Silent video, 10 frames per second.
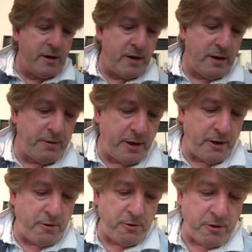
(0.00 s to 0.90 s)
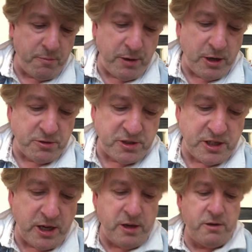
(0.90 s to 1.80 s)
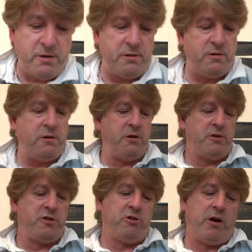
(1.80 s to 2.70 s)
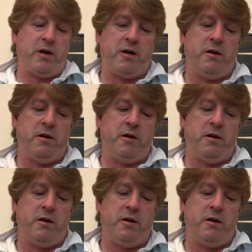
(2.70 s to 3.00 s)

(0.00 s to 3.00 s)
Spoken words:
And then another Beyonce track.